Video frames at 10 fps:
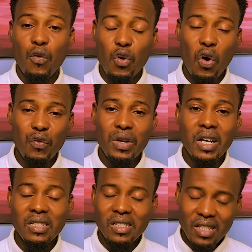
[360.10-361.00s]
of
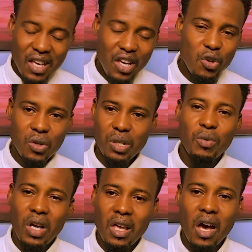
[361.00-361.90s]
confidence in your demo
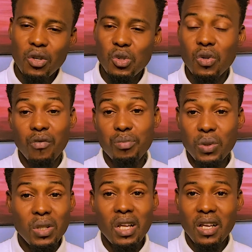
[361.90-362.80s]
account, you have
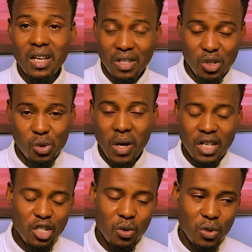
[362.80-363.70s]
built
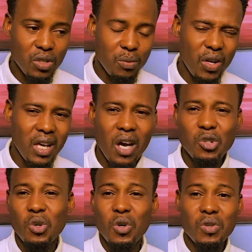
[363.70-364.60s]
strategy on your demo
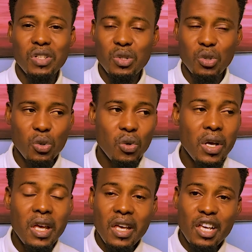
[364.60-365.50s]
account, all you need to do
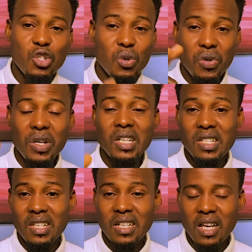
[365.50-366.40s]
is to create a
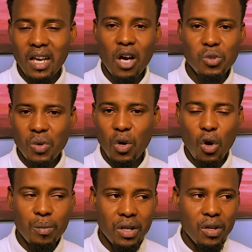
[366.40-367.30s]
sent account. We are
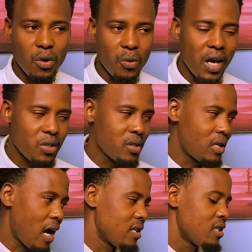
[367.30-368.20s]
coming right to
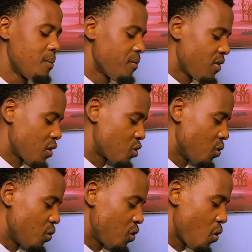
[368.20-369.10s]
that.
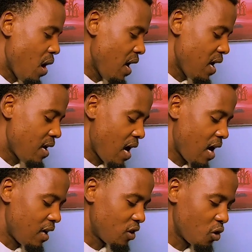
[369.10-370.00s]
So go ahead
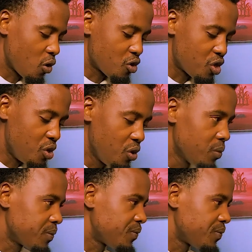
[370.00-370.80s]
and continue,